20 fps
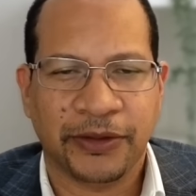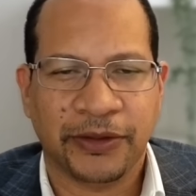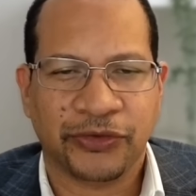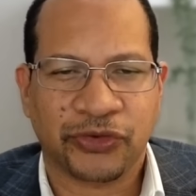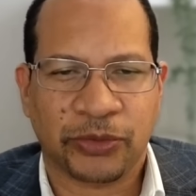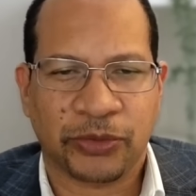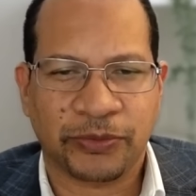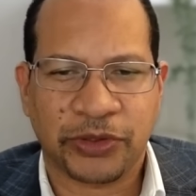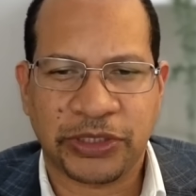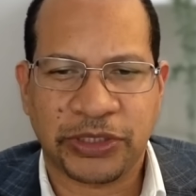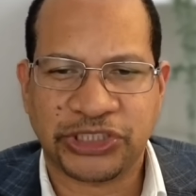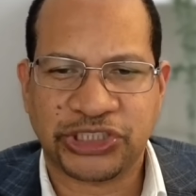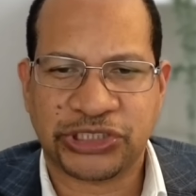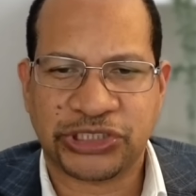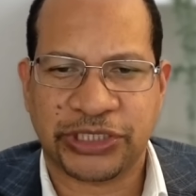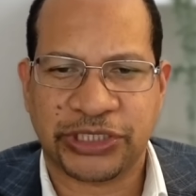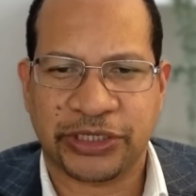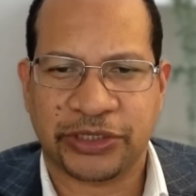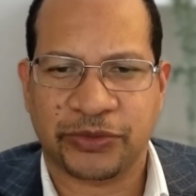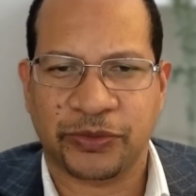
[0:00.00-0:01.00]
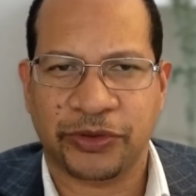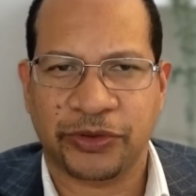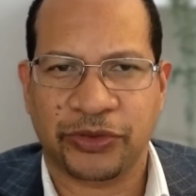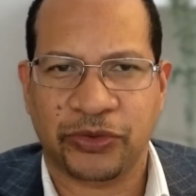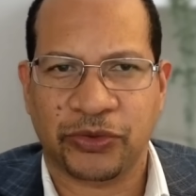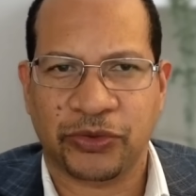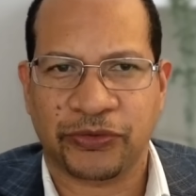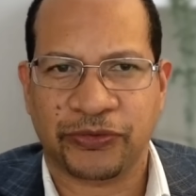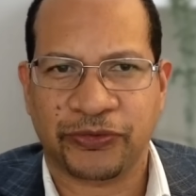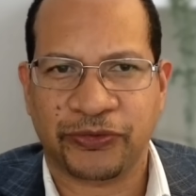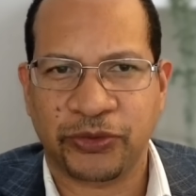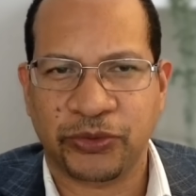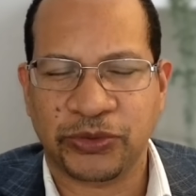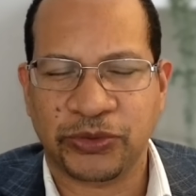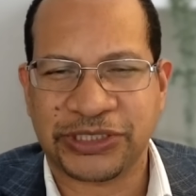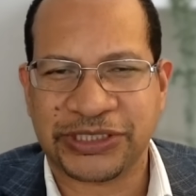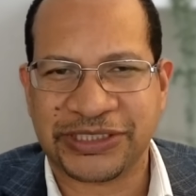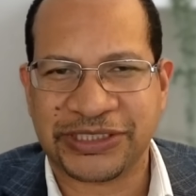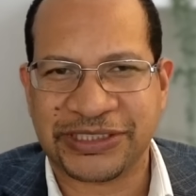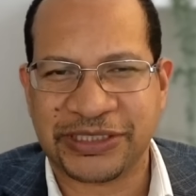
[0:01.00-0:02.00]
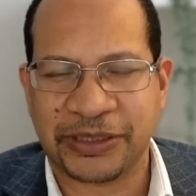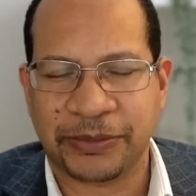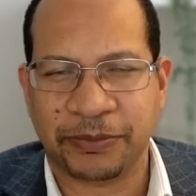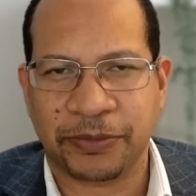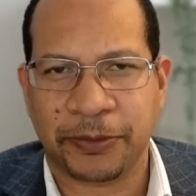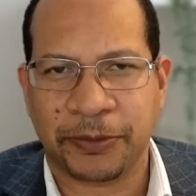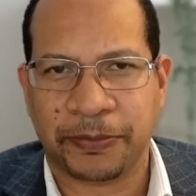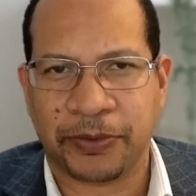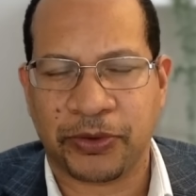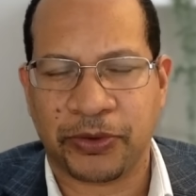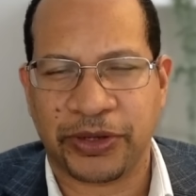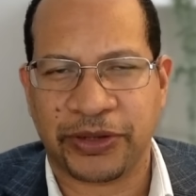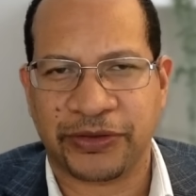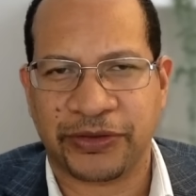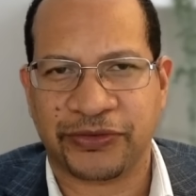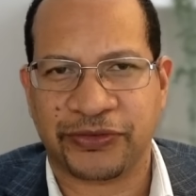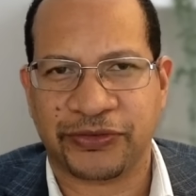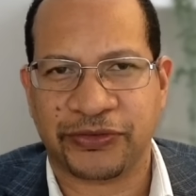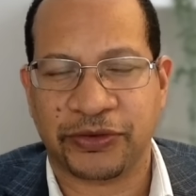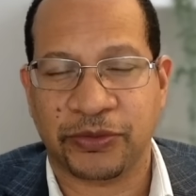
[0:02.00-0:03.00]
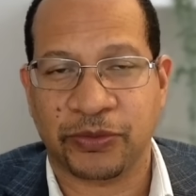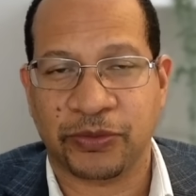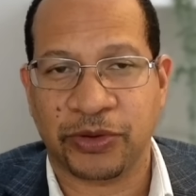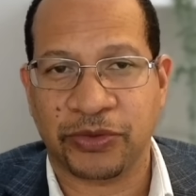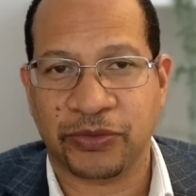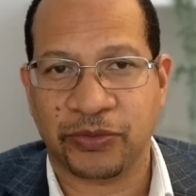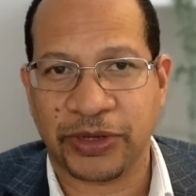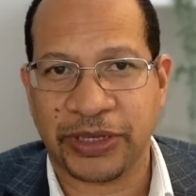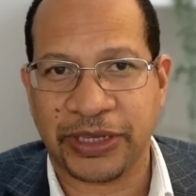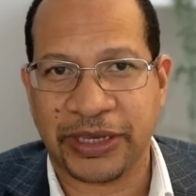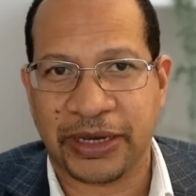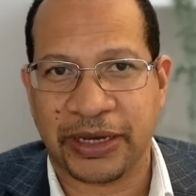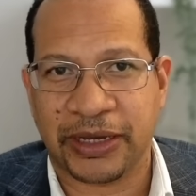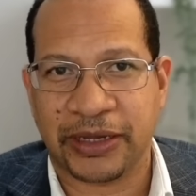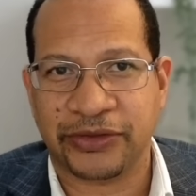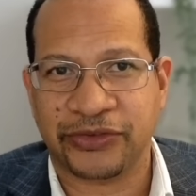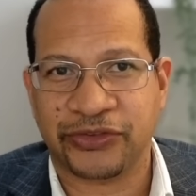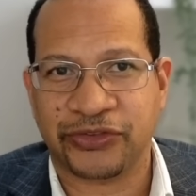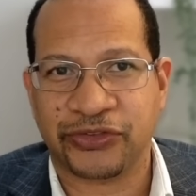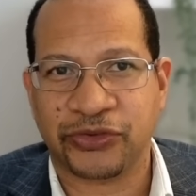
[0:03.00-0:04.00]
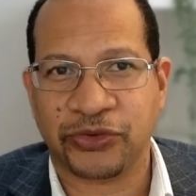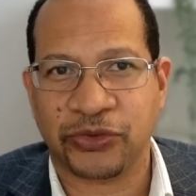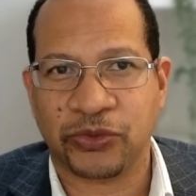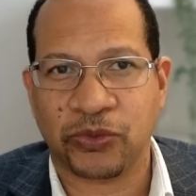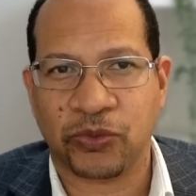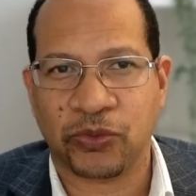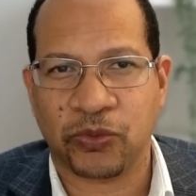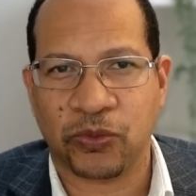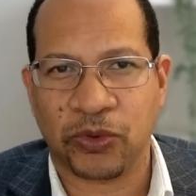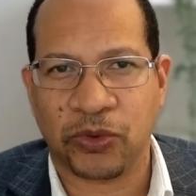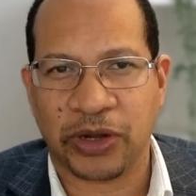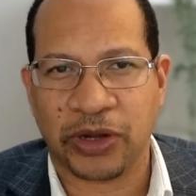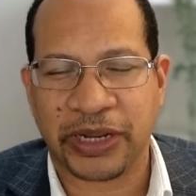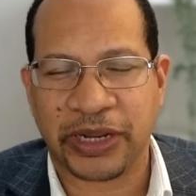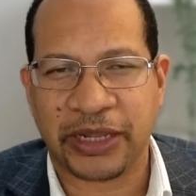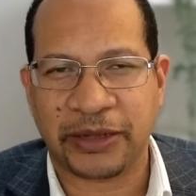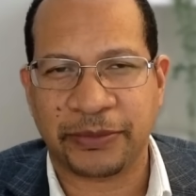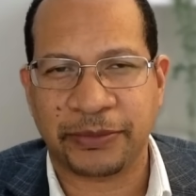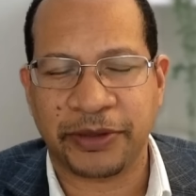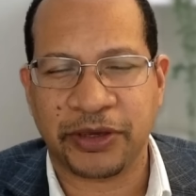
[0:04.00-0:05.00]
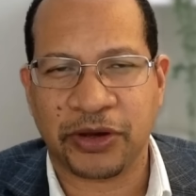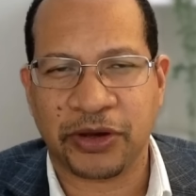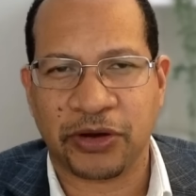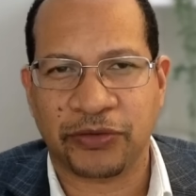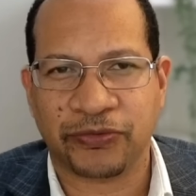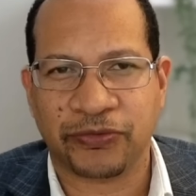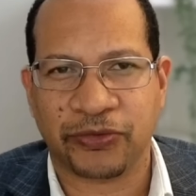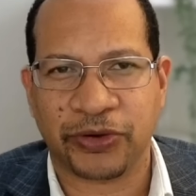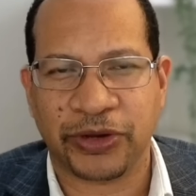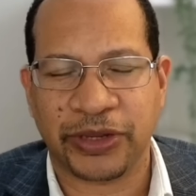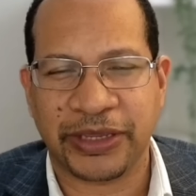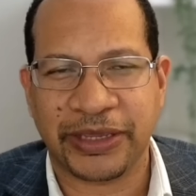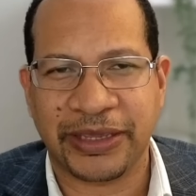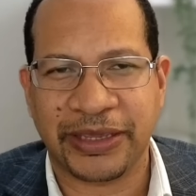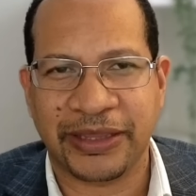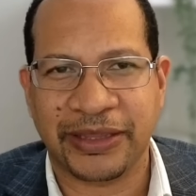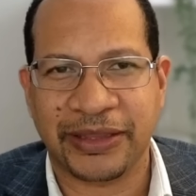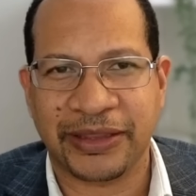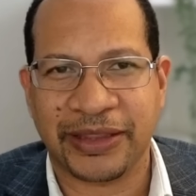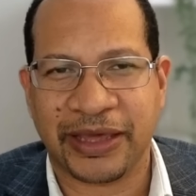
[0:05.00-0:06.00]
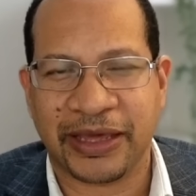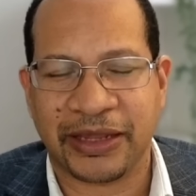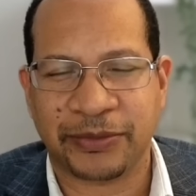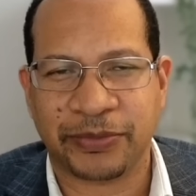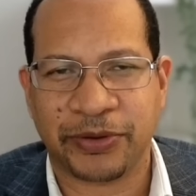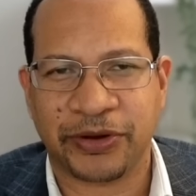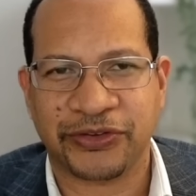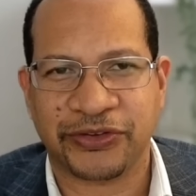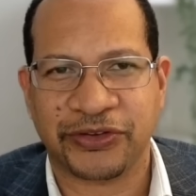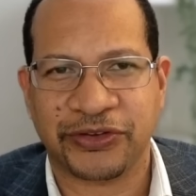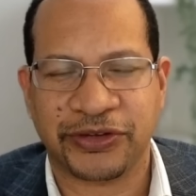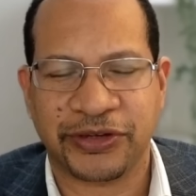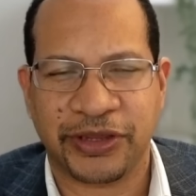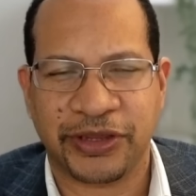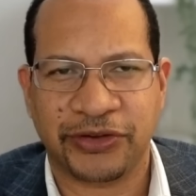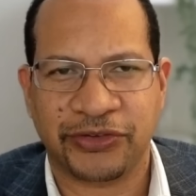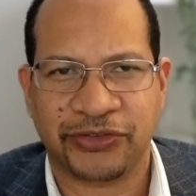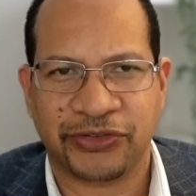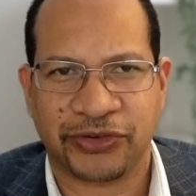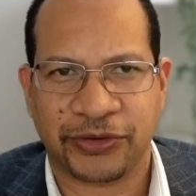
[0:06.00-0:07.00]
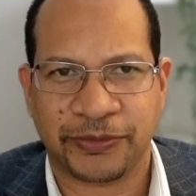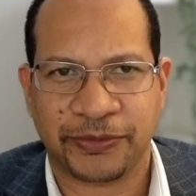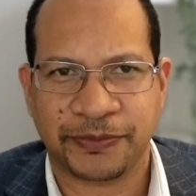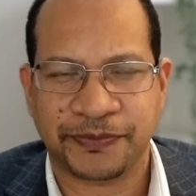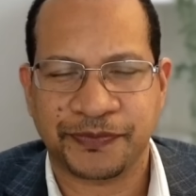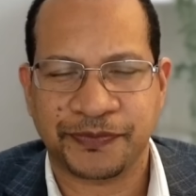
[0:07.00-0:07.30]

So I'm going to share with you a few simple points with regards to what I'll be covering in that presentation.